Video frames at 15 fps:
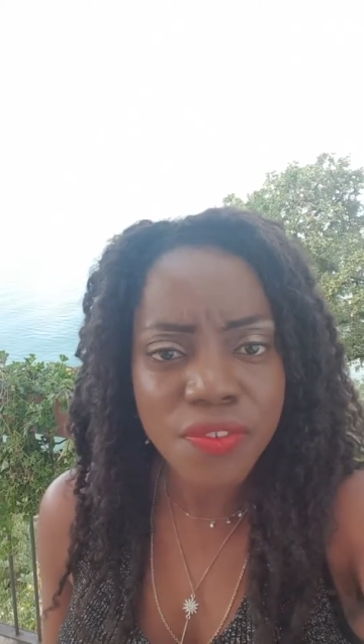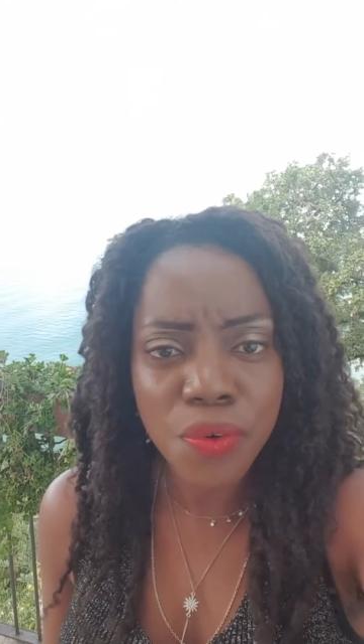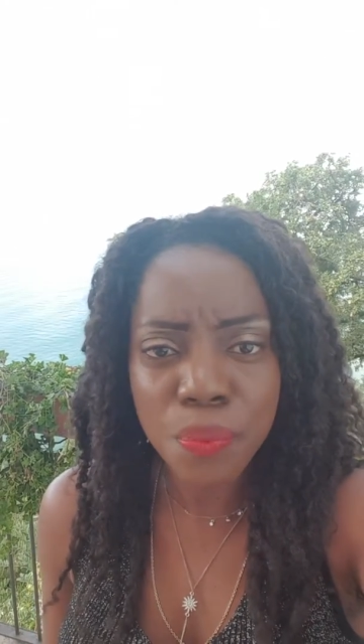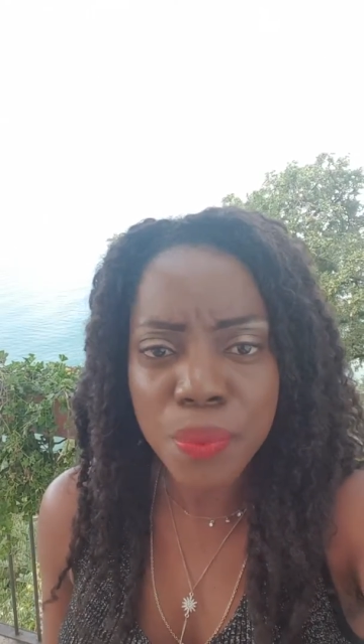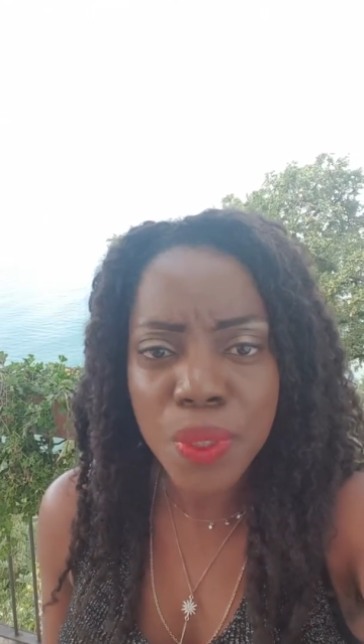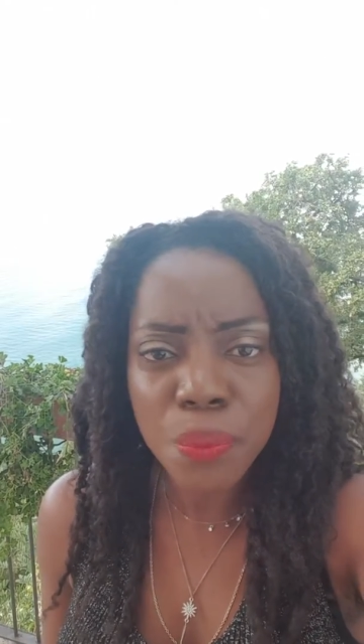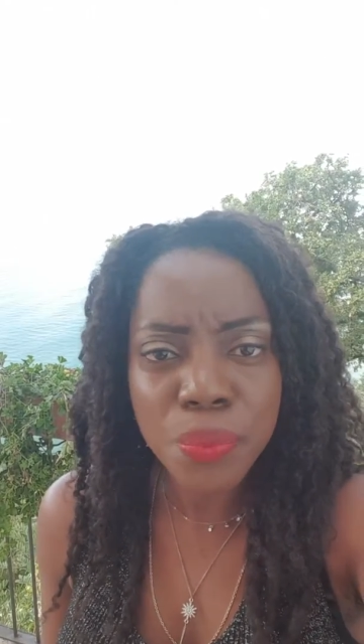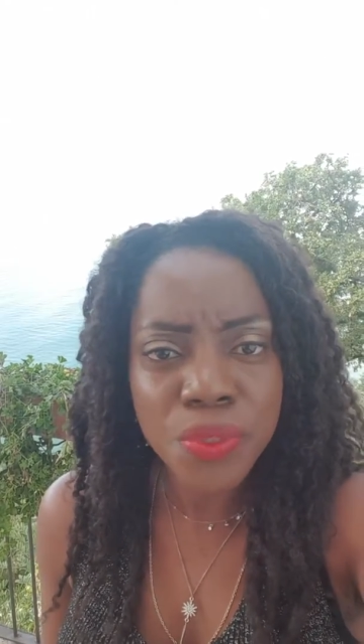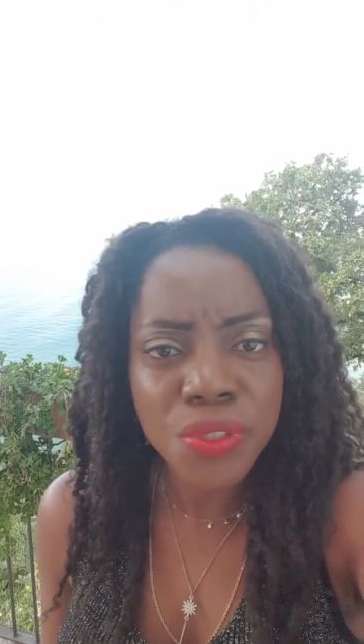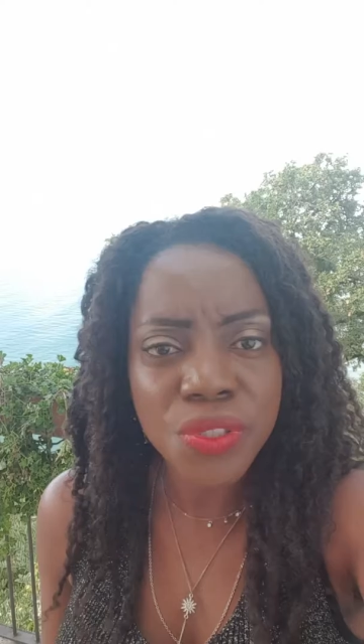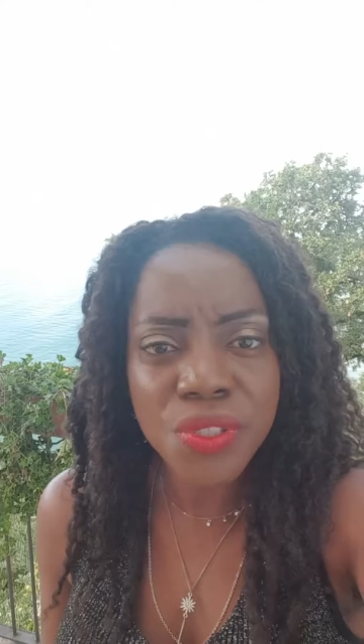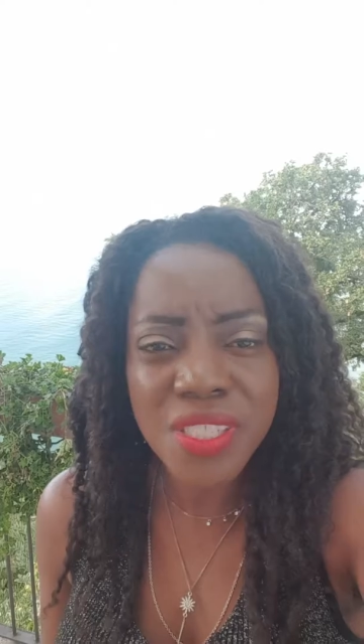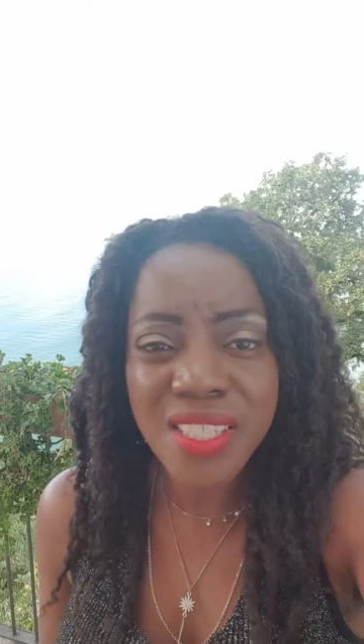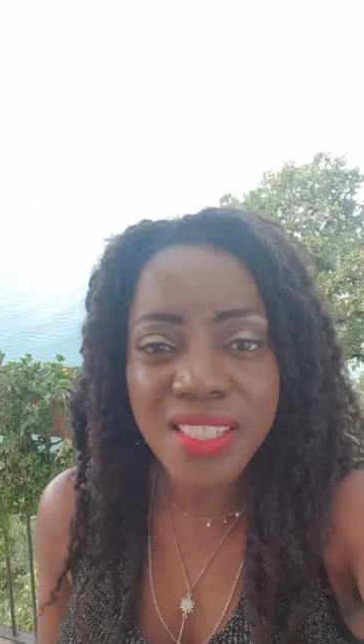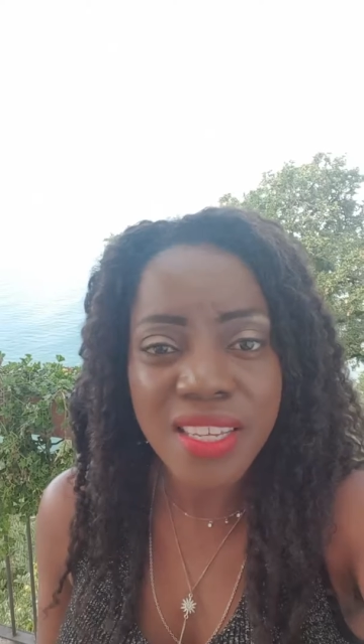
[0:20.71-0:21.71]
for people to
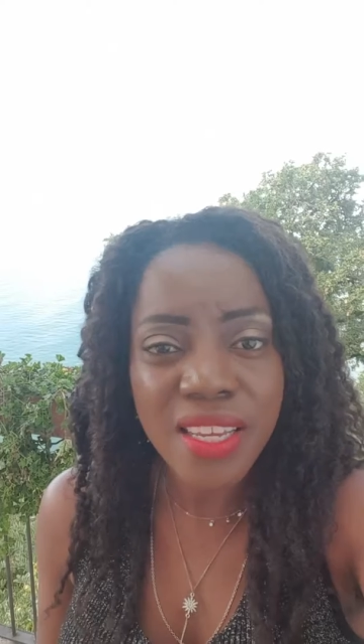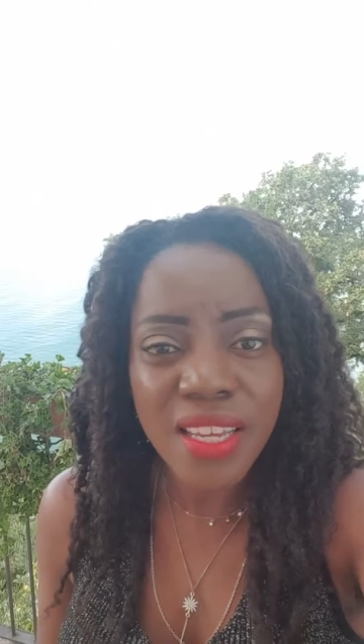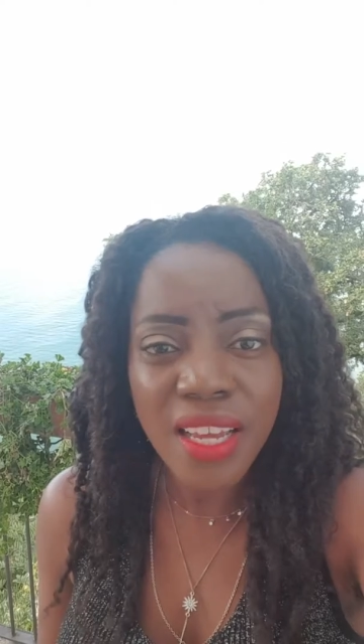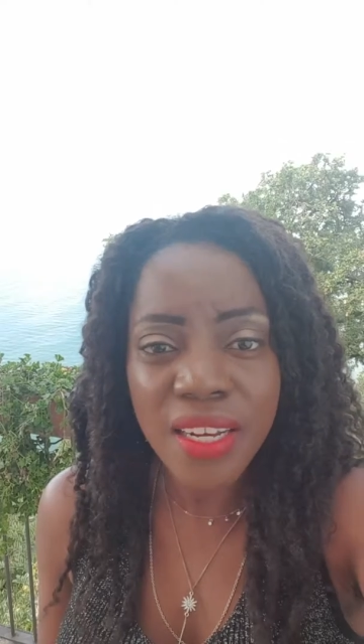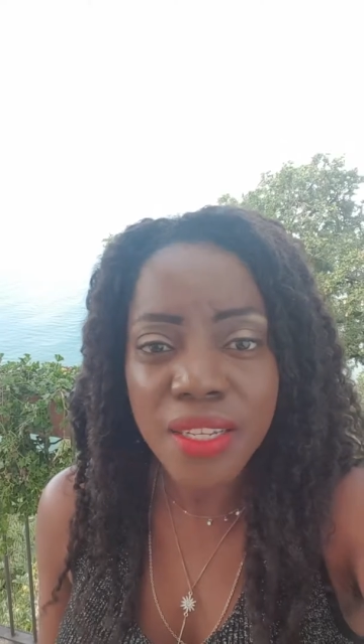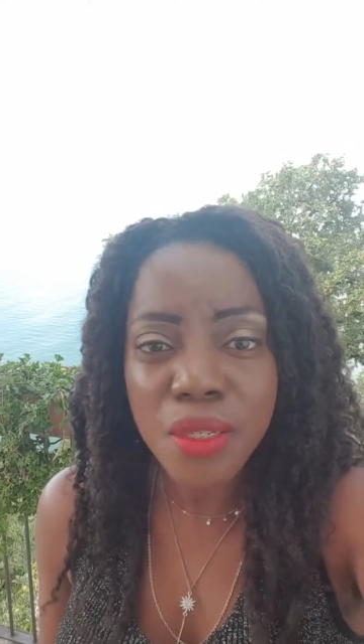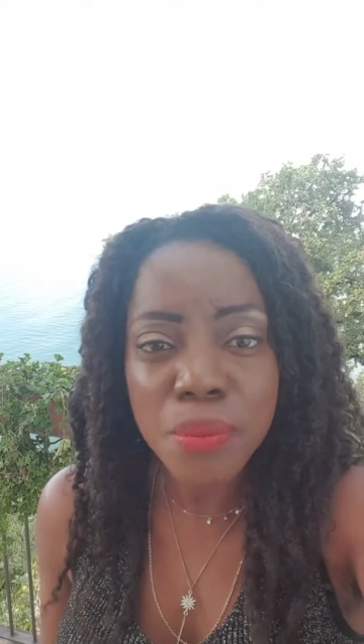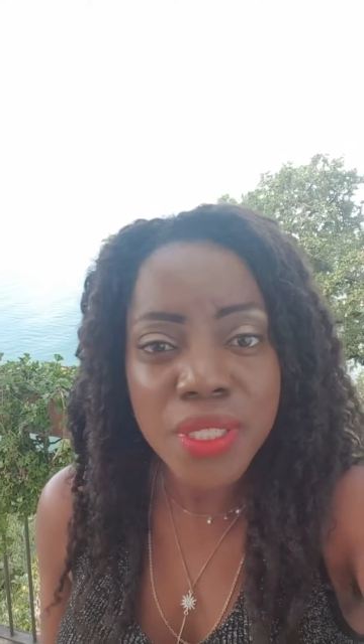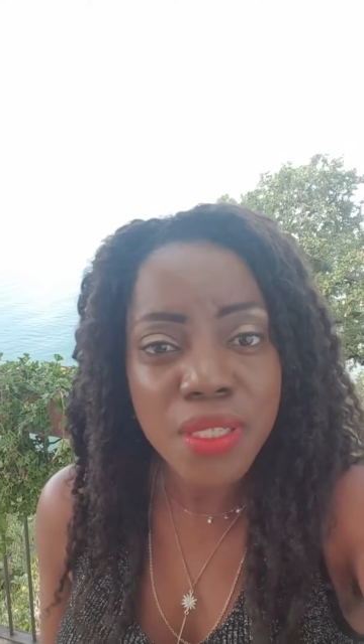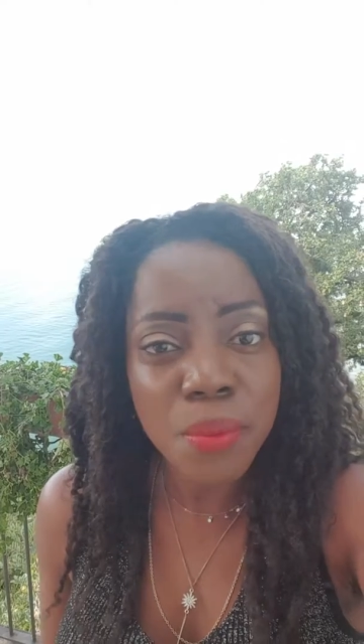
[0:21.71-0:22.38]
say a little bit